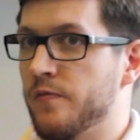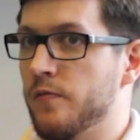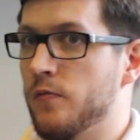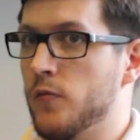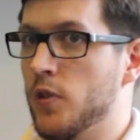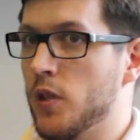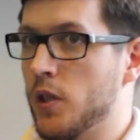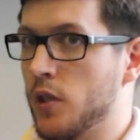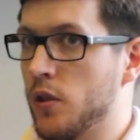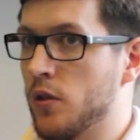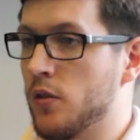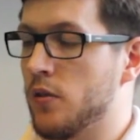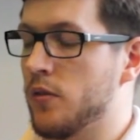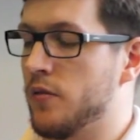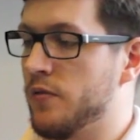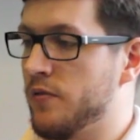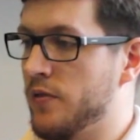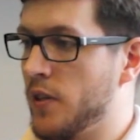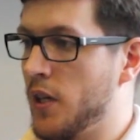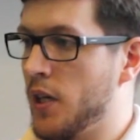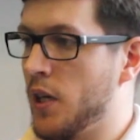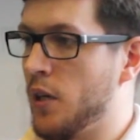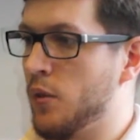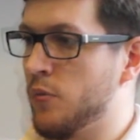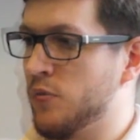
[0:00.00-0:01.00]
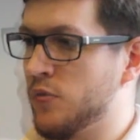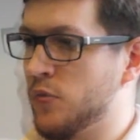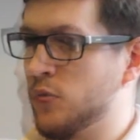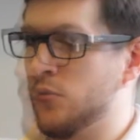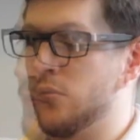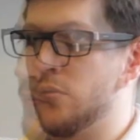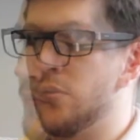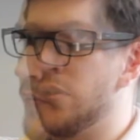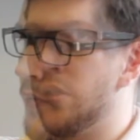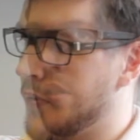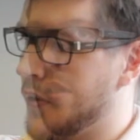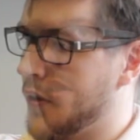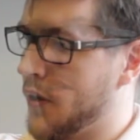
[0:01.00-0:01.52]
really good, very helpful.
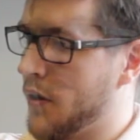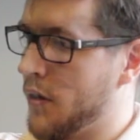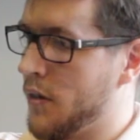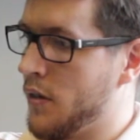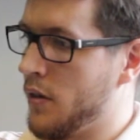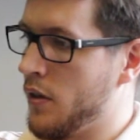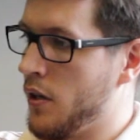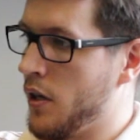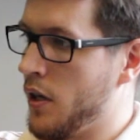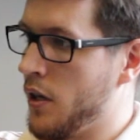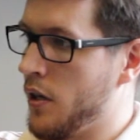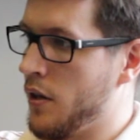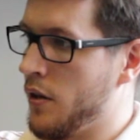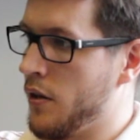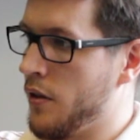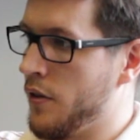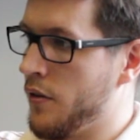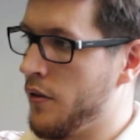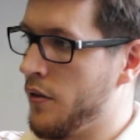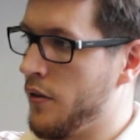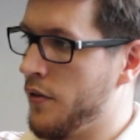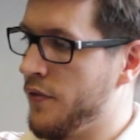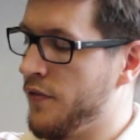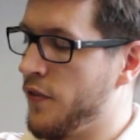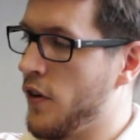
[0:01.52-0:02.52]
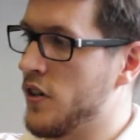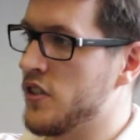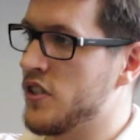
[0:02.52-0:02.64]
The